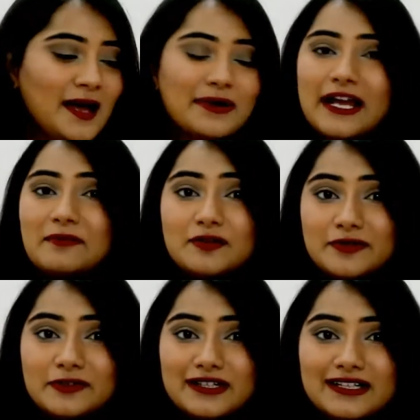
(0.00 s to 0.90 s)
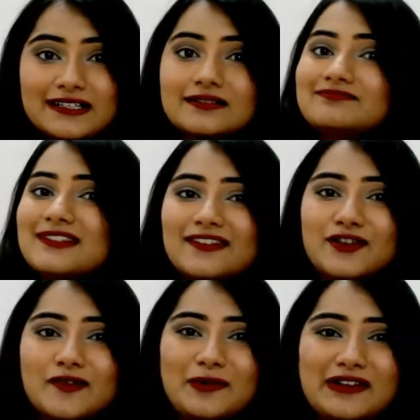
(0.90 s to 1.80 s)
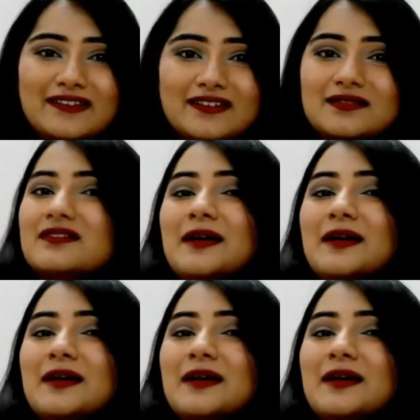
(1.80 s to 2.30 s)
But I'm not promoting it. This is not sponsored.